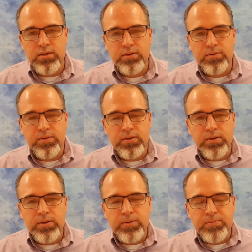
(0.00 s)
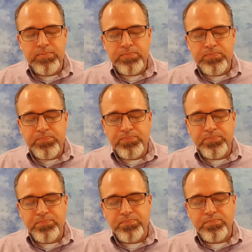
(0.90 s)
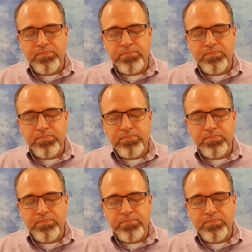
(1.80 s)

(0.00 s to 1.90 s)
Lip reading: No one is speaking in this clip.